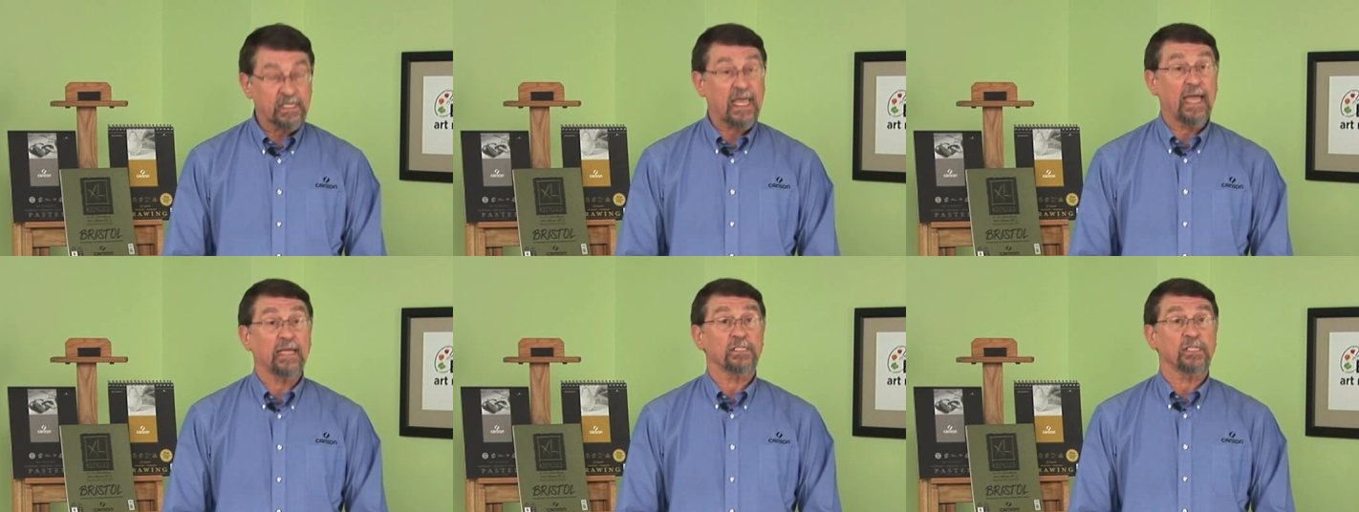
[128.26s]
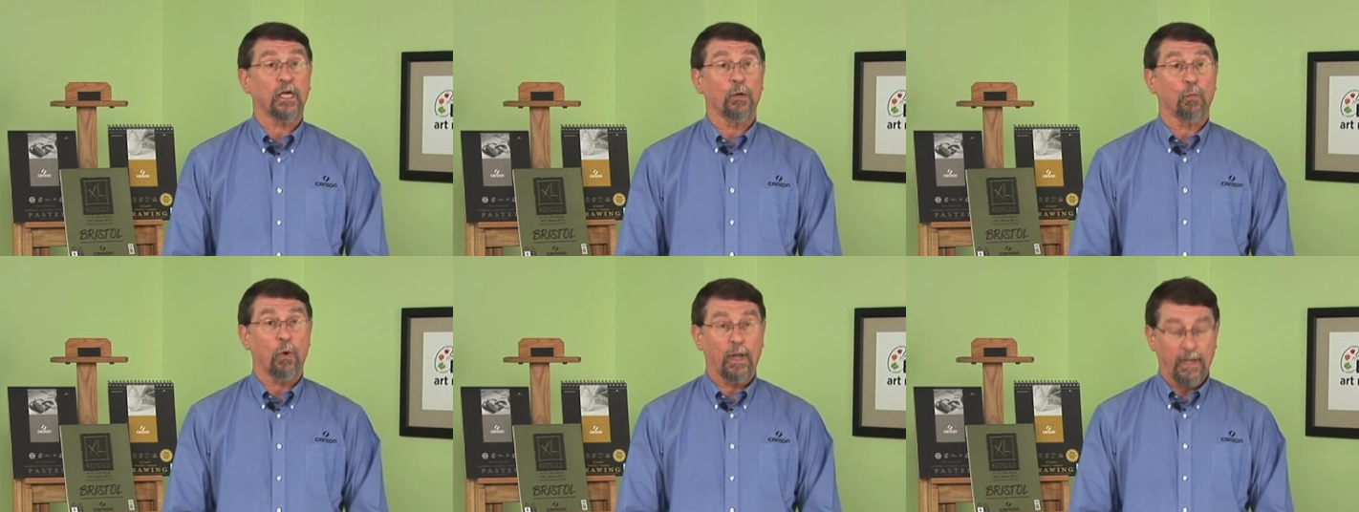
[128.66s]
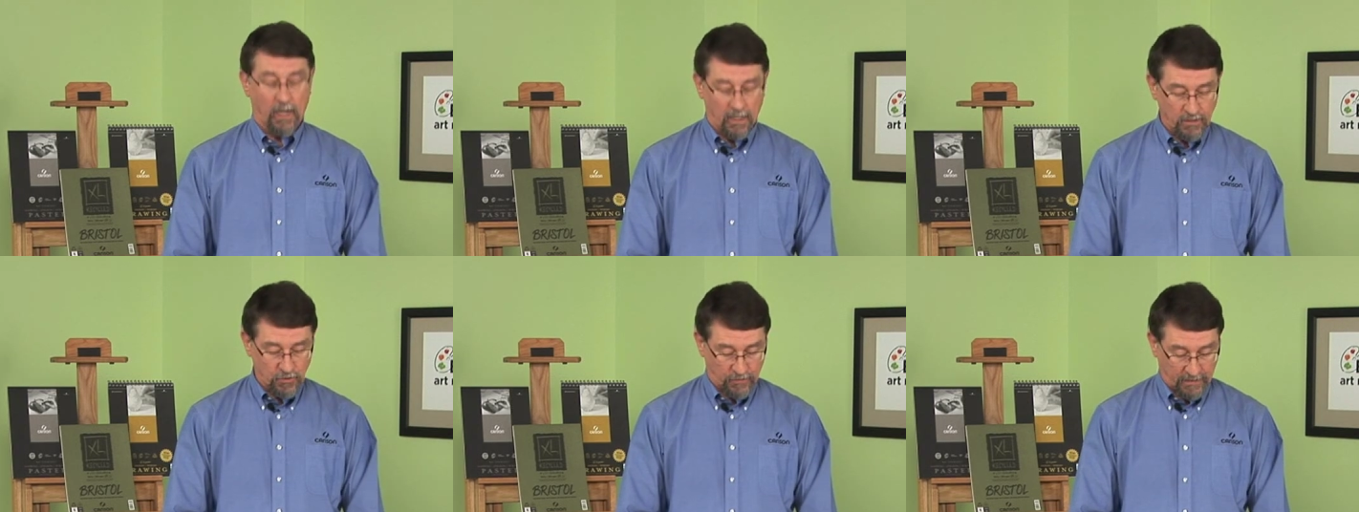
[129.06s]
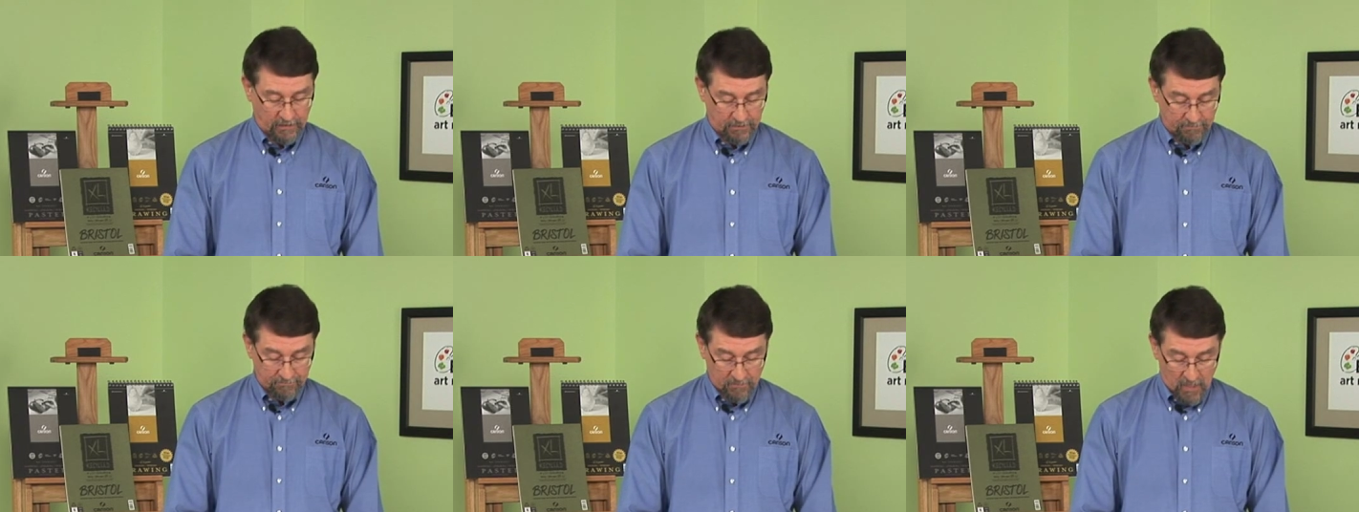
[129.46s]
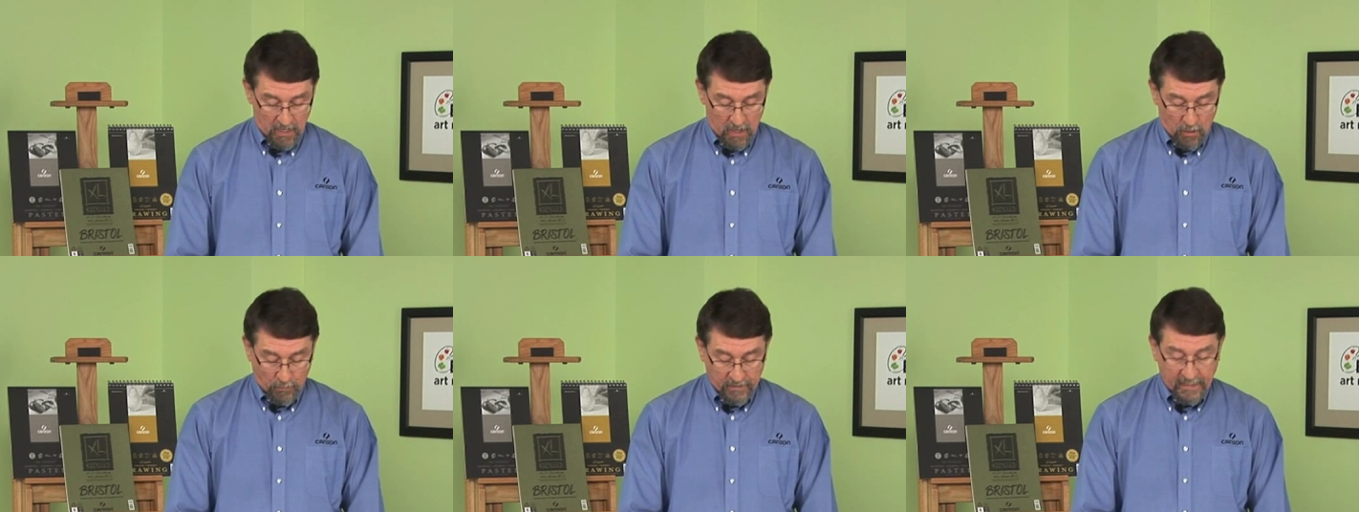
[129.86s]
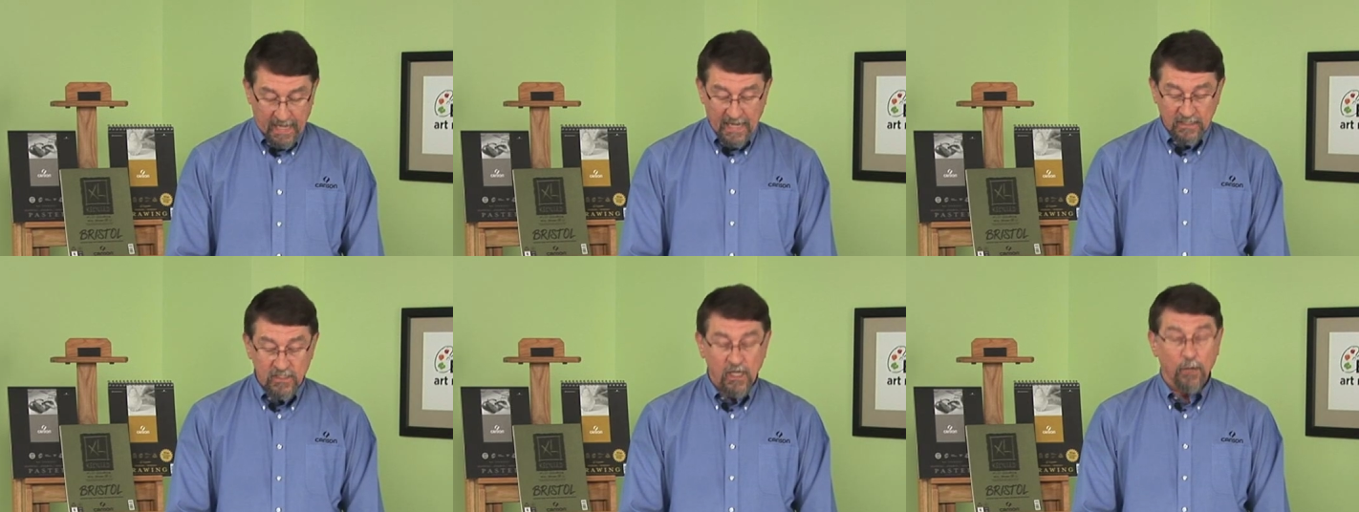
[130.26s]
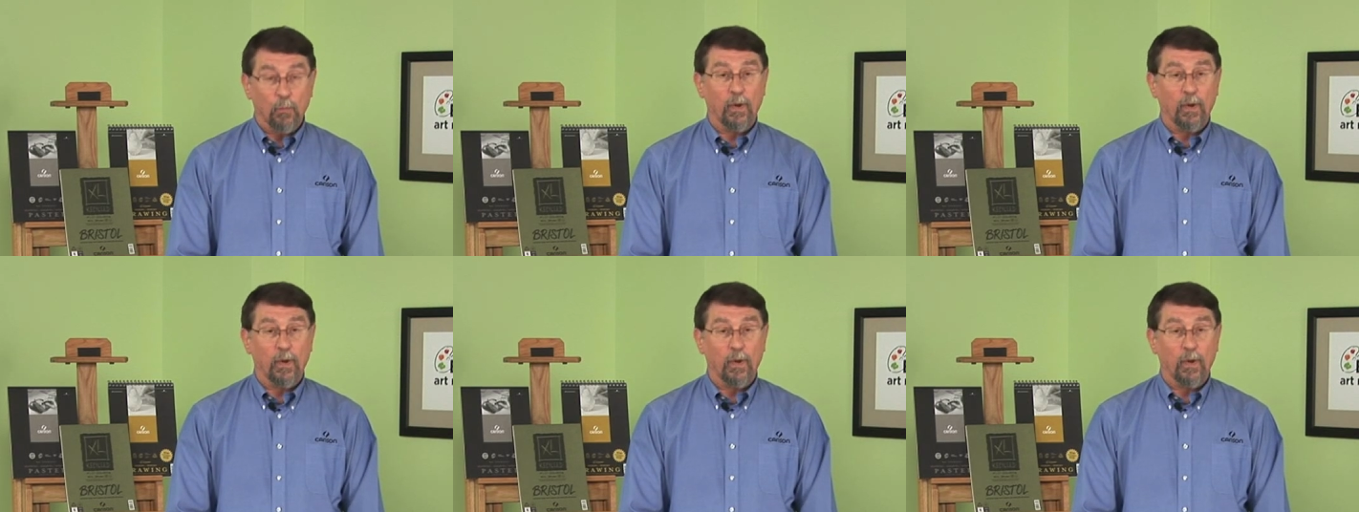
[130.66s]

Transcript: Canson 100. With the Canson